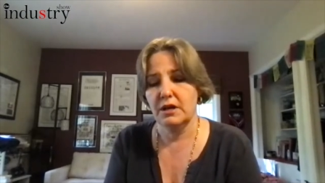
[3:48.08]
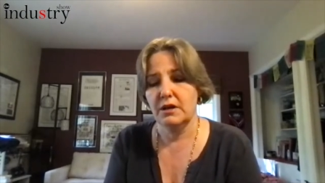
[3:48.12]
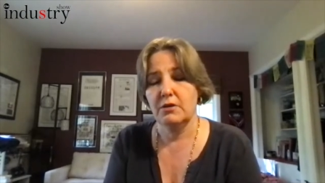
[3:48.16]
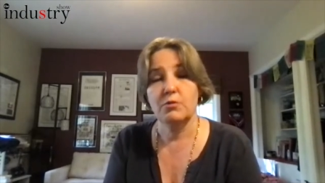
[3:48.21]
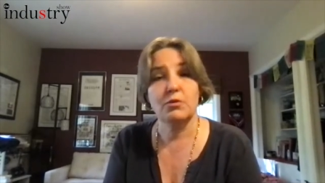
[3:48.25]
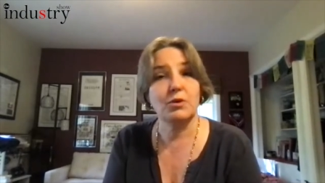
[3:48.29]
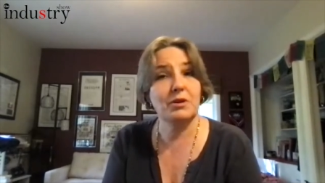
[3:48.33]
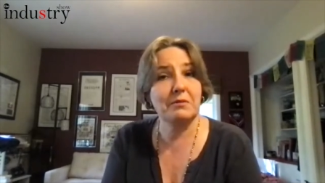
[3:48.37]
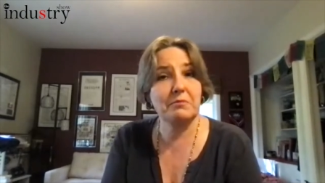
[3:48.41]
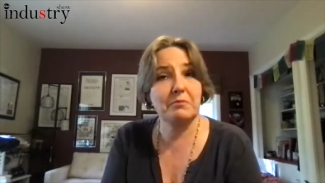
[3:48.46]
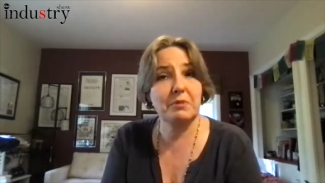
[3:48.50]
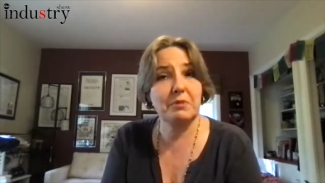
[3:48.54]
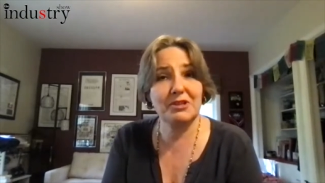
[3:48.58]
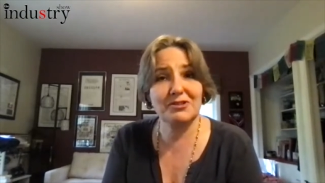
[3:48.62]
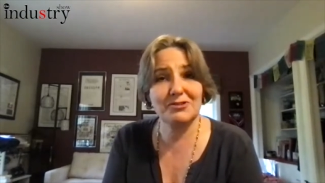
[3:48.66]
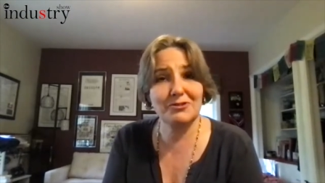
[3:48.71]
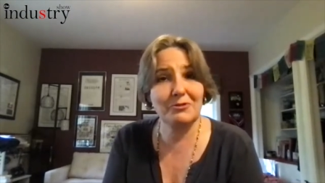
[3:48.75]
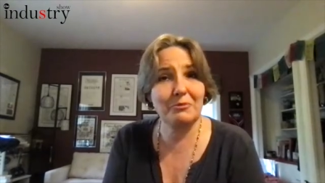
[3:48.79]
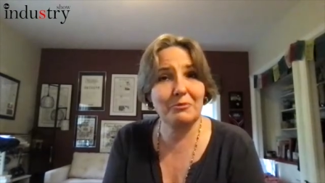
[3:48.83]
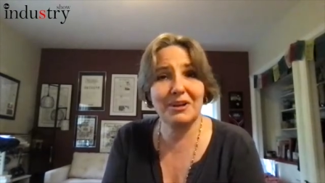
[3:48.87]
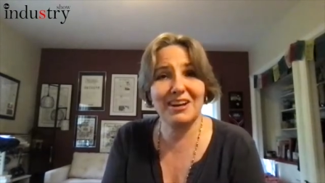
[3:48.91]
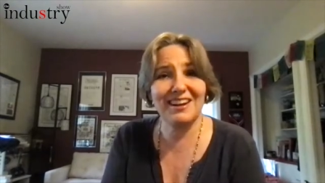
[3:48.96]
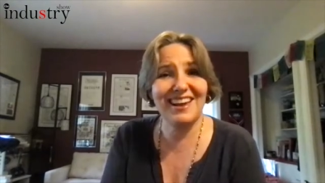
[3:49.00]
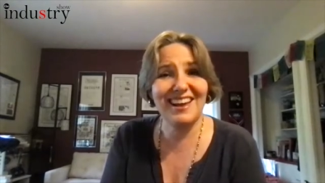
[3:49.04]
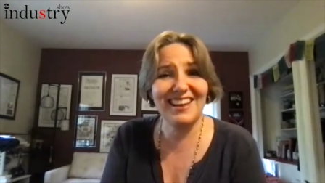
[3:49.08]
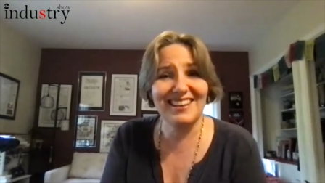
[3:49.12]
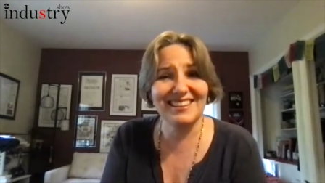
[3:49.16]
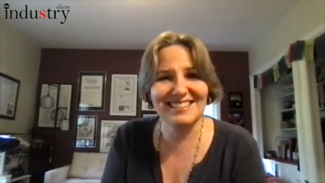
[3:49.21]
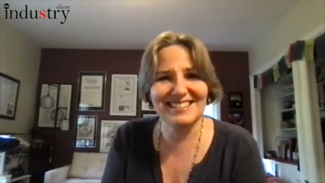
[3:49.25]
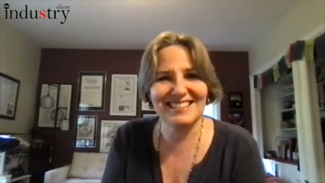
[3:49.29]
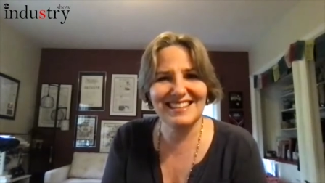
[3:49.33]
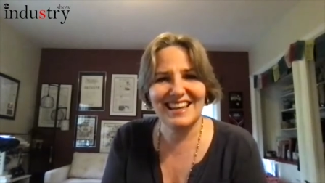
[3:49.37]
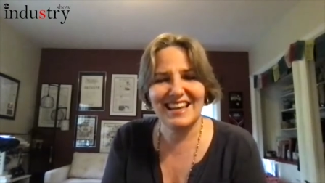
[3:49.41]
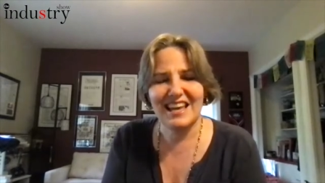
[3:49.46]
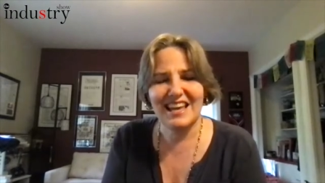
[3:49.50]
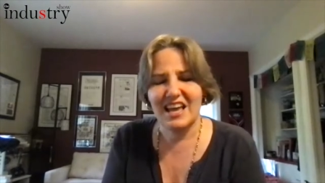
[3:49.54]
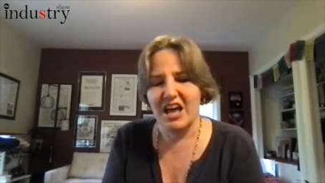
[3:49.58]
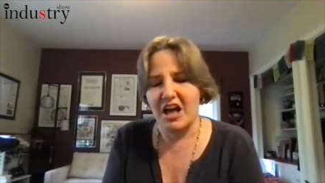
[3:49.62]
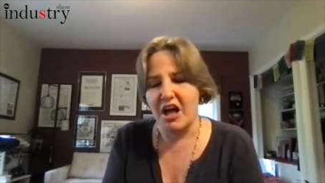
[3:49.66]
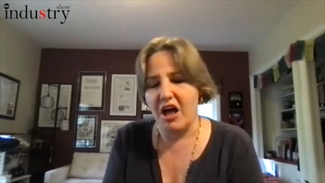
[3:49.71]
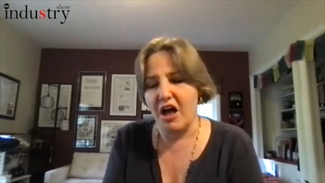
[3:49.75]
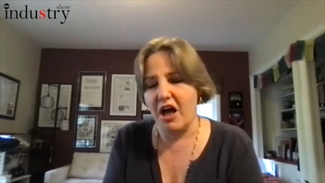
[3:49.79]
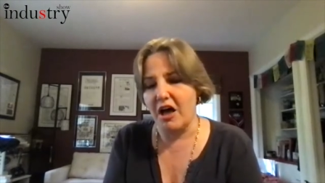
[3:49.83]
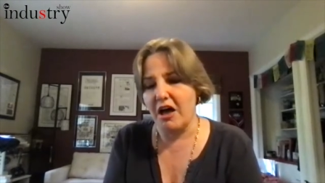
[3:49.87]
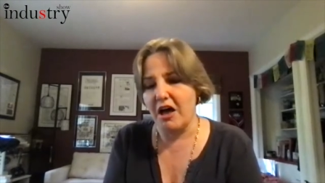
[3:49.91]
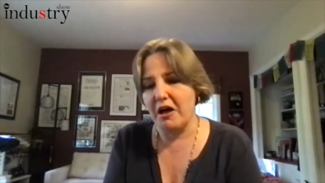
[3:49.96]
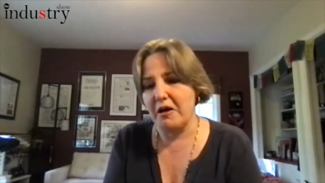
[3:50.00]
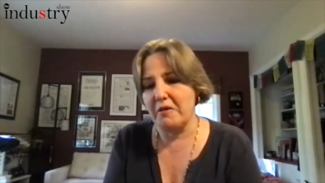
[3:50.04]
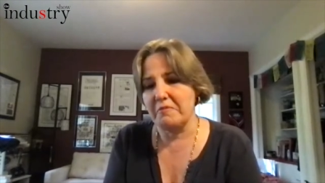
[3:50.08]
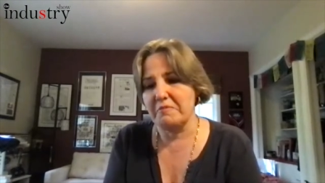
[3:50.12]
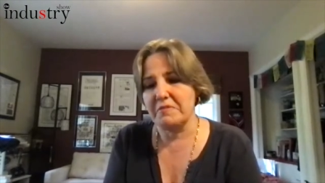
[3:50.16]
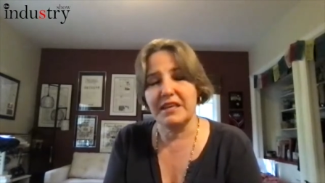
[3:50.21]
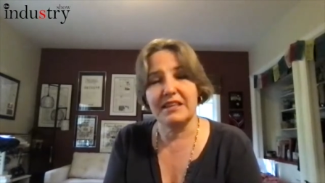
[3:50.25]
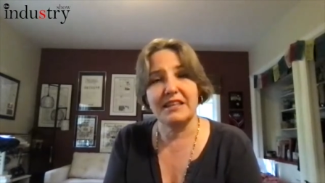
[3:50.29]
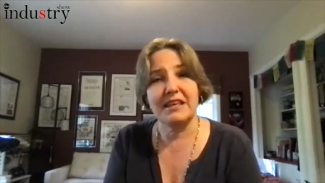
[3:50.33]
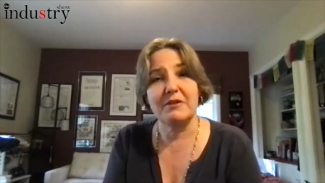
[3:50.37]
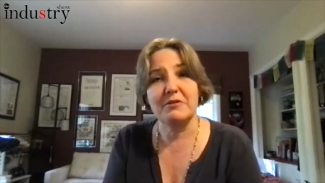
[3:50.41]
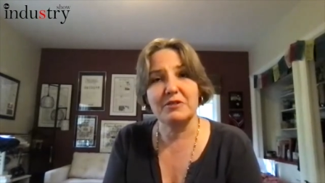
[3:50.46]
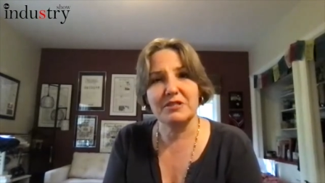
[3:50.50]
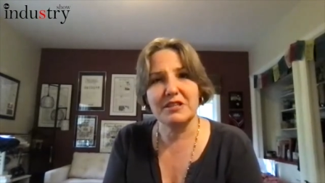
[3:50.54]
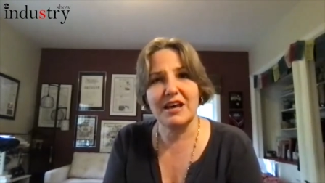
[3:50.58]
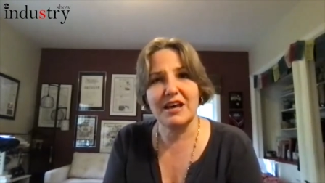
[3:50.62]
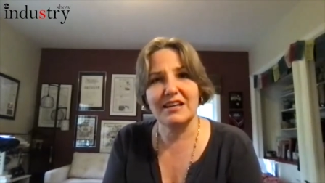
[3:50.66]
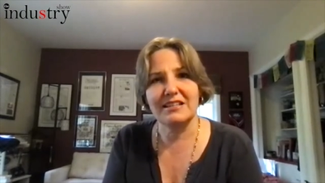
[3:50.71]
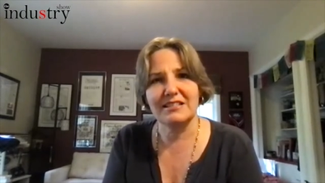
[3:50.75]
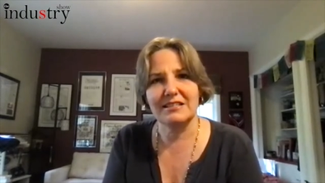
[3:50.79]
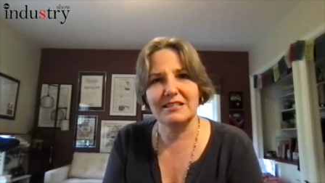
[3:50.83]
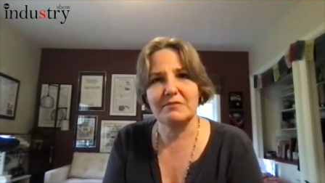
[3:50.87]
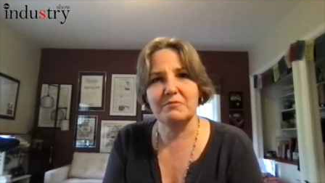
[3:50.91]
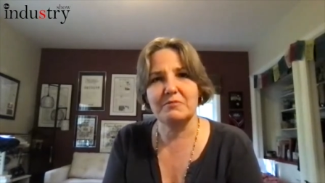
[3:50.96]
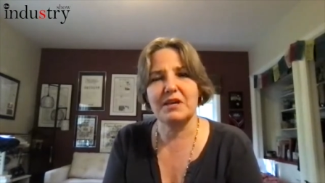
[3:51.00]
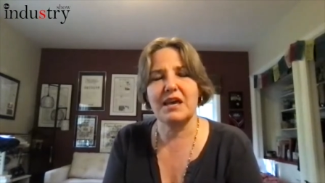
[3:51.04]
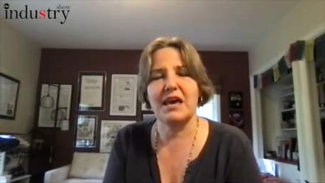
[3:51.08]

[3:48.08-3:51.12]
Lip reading: written by somebody else. And that was awesome.